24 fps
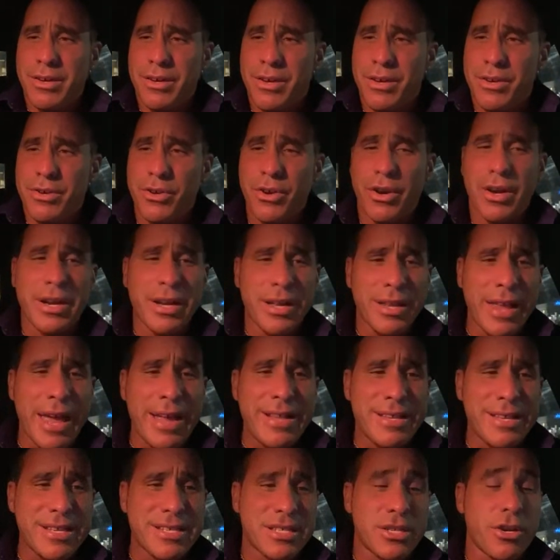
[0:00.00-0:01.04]
You're going to let
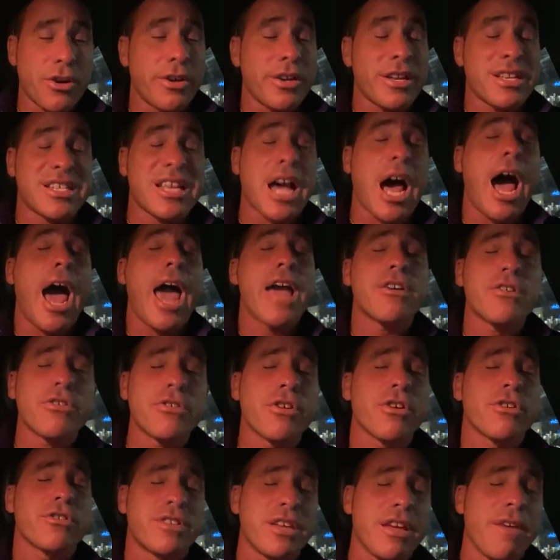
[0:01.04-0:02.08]
this. You're going to tire
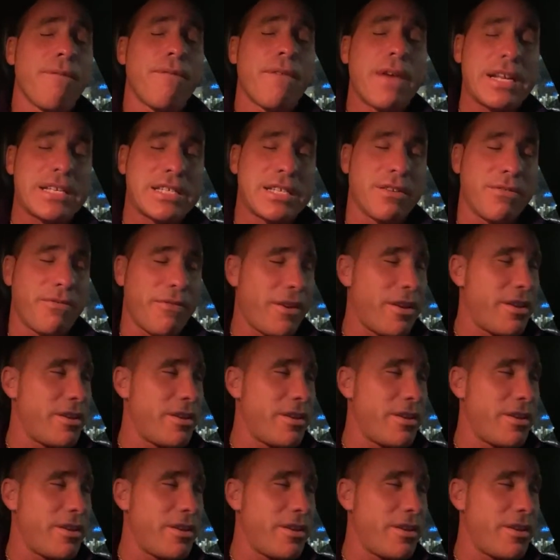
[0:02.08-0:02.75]
your defense out.